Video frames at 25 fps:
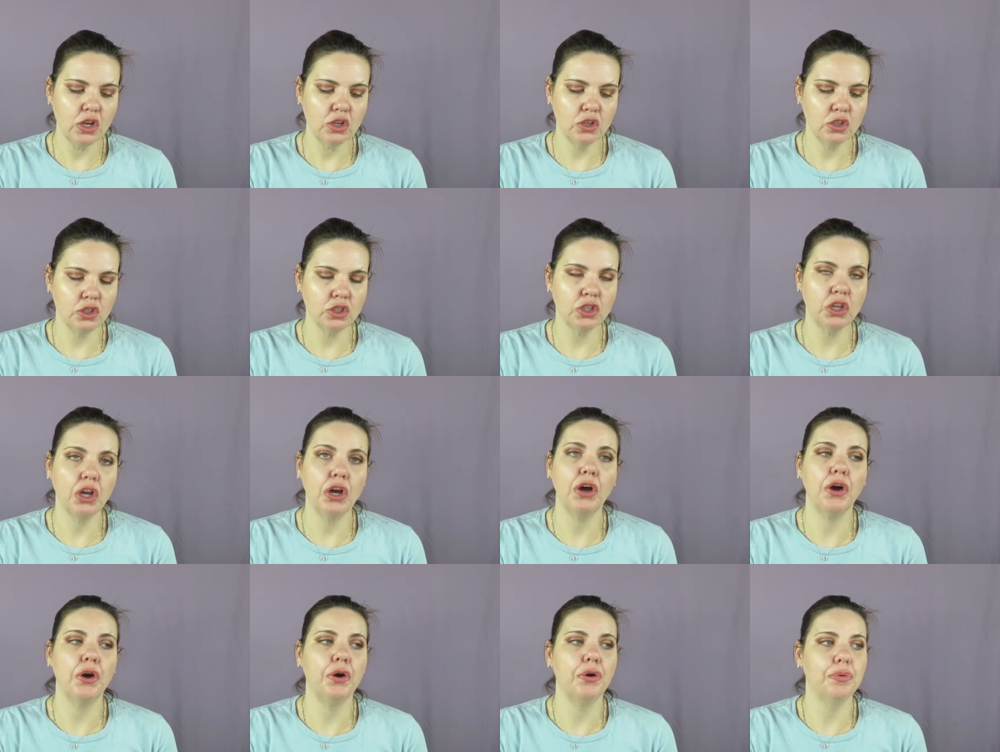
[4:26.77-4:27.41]

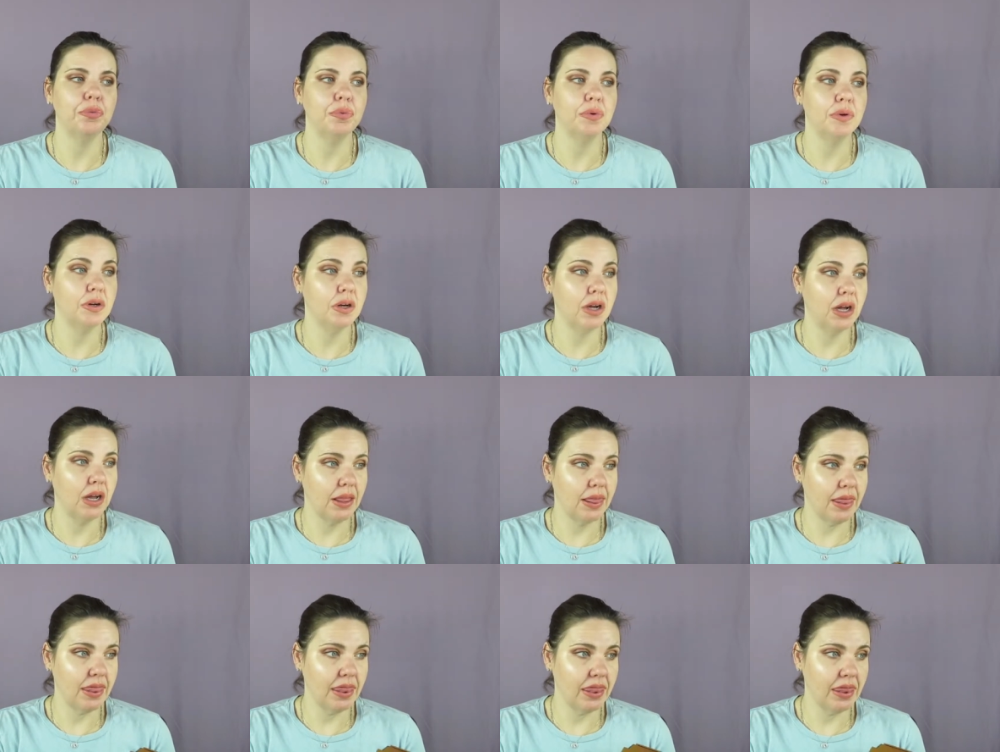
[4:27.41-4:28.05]
So,
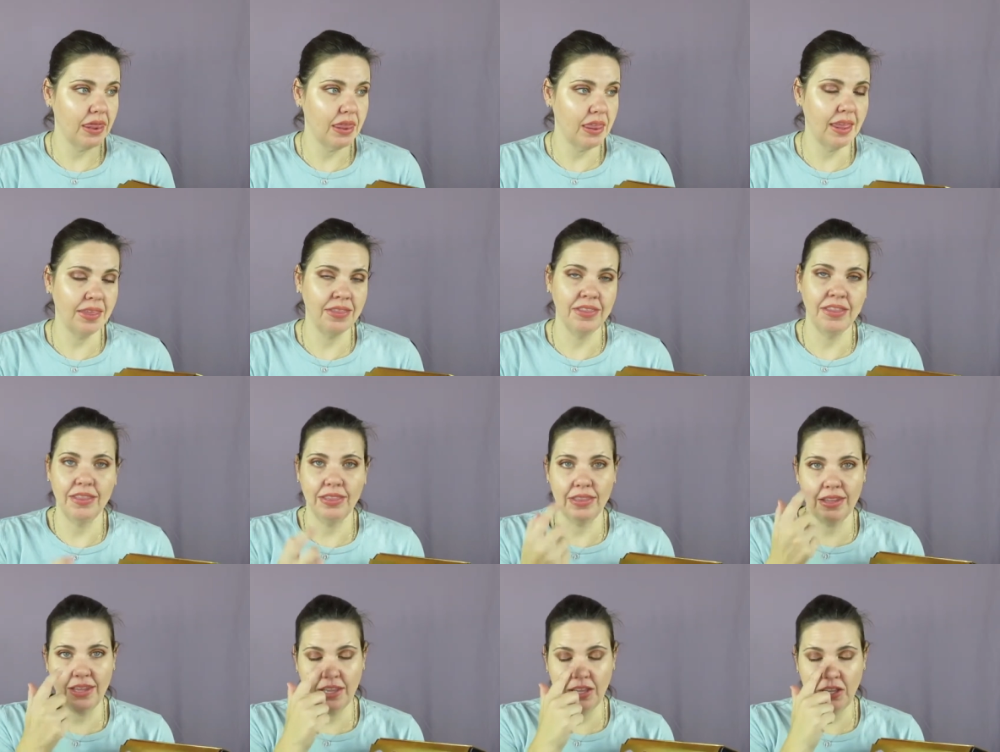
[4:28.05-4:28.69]
and
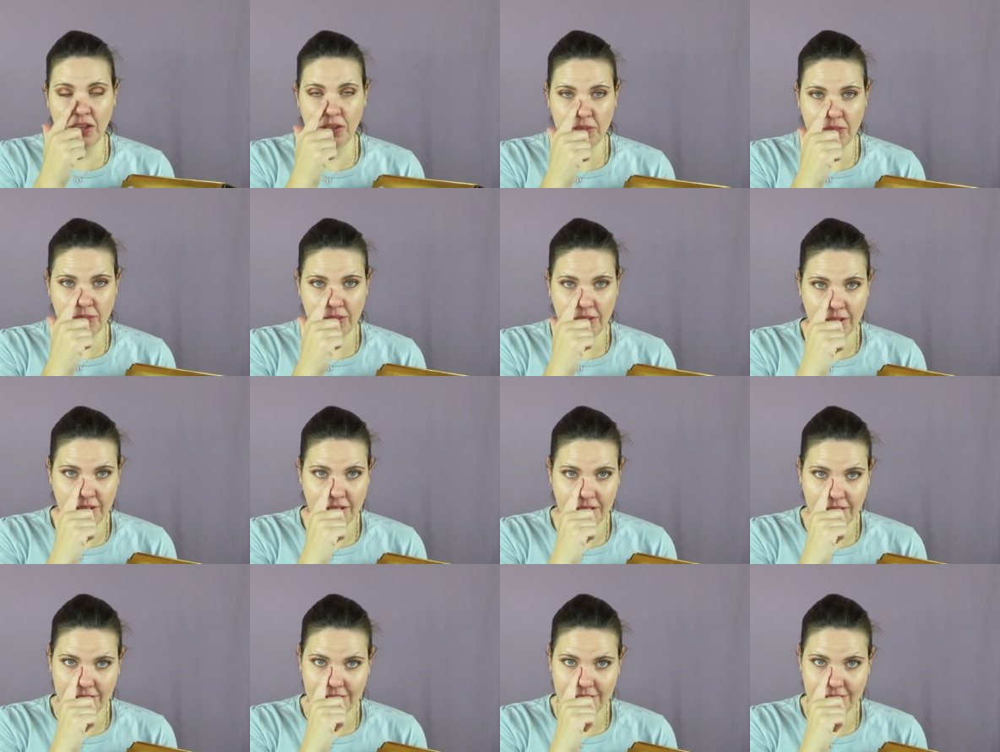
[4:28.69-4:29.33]
then the,
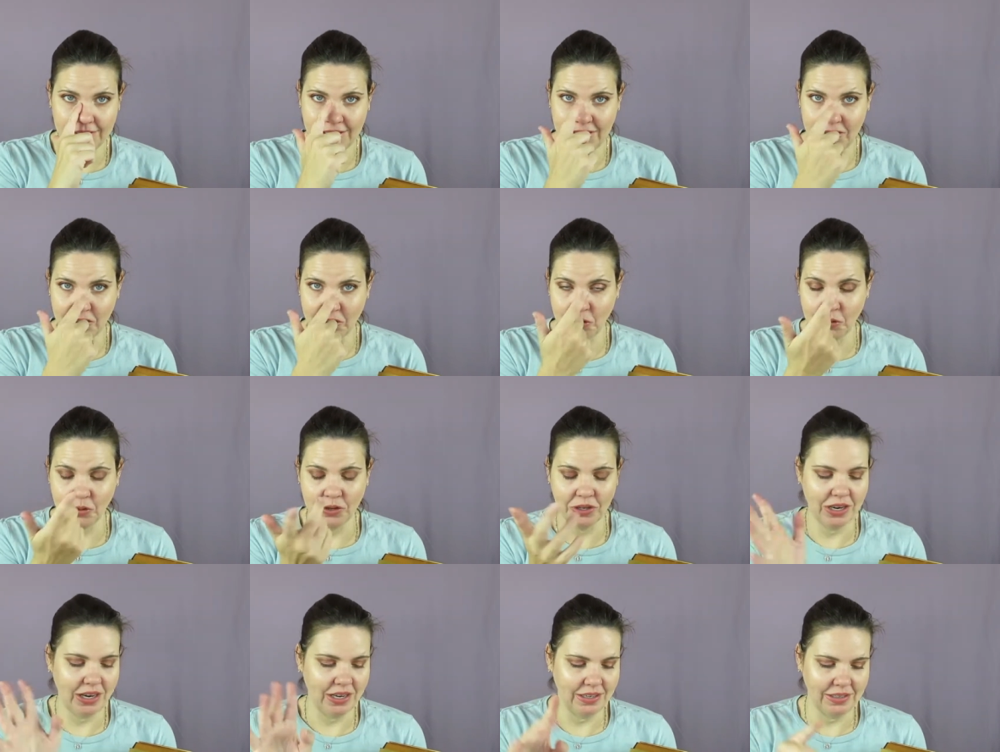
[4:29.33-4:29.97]
the, the inner
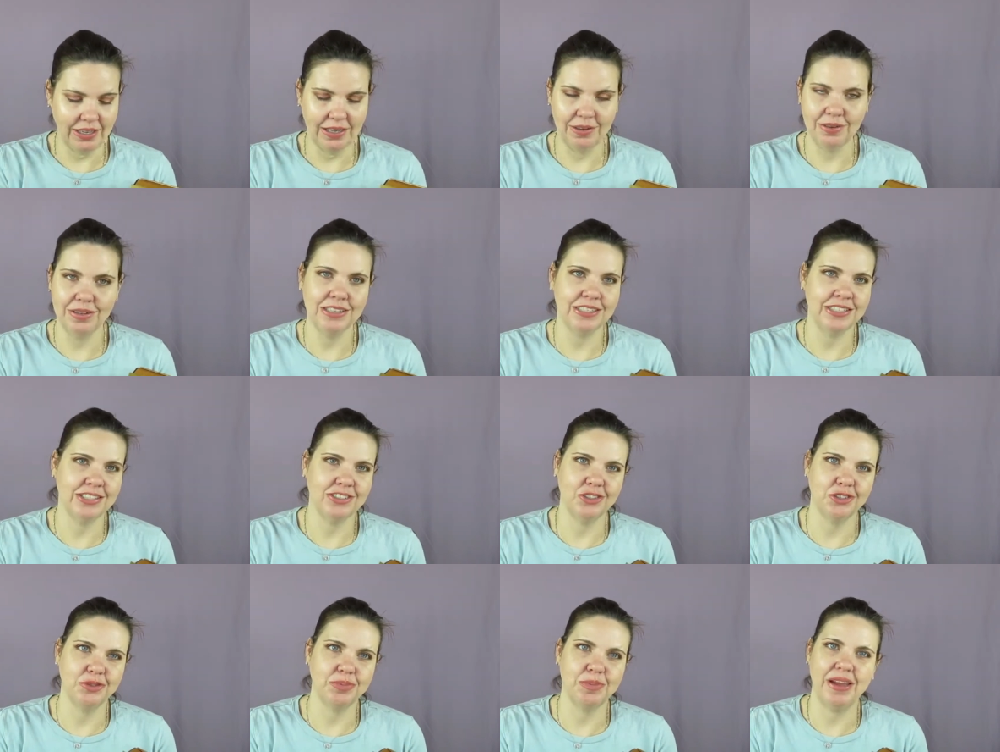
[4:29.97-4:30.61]
corner highlight
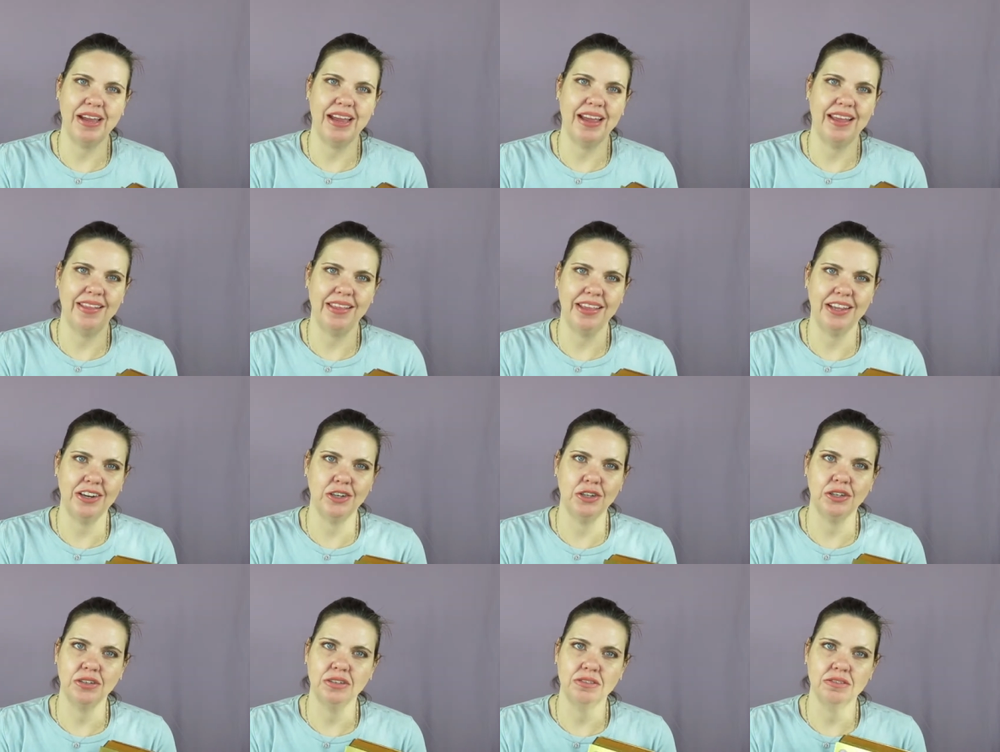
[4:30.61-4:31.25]
is just my
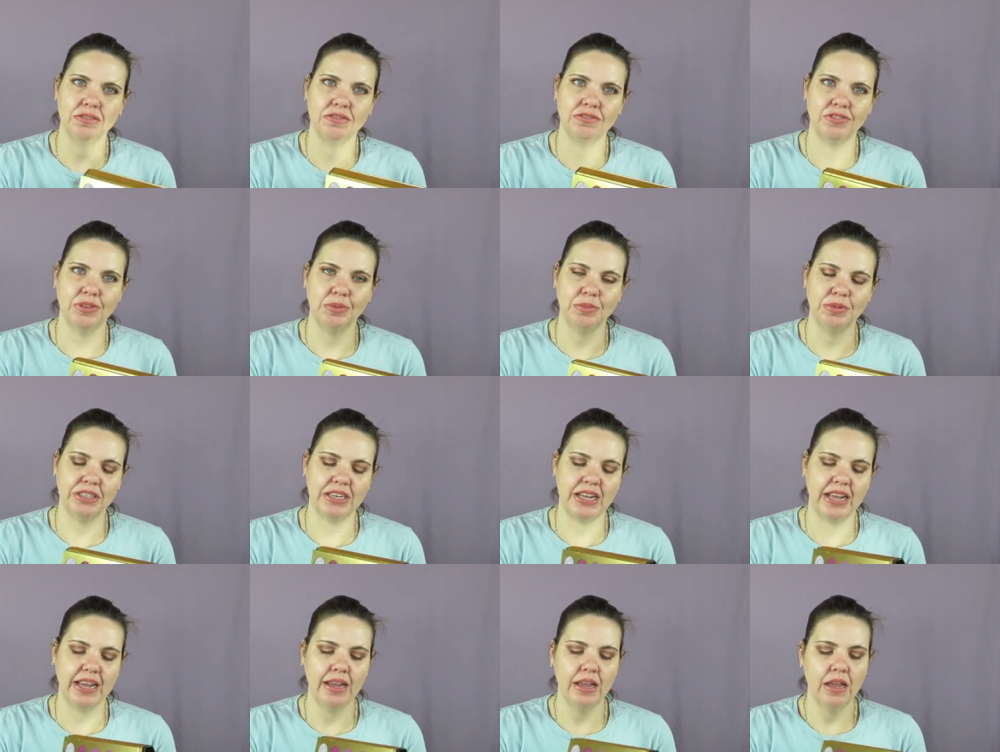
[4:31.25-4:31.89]
highlighter from
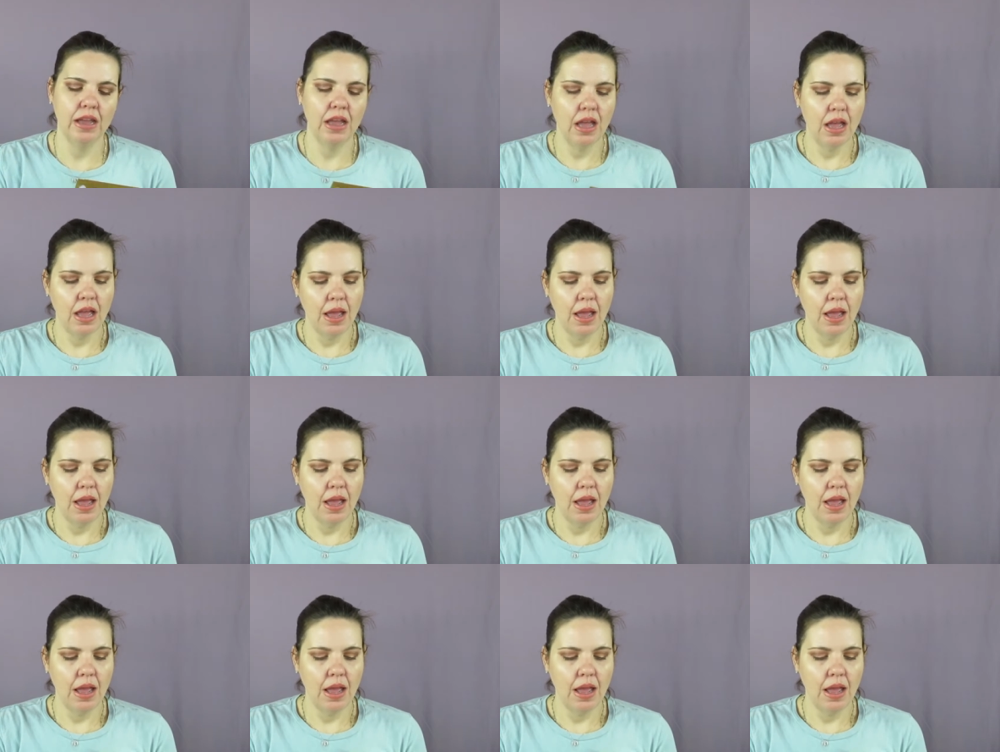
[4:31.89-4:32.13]
today.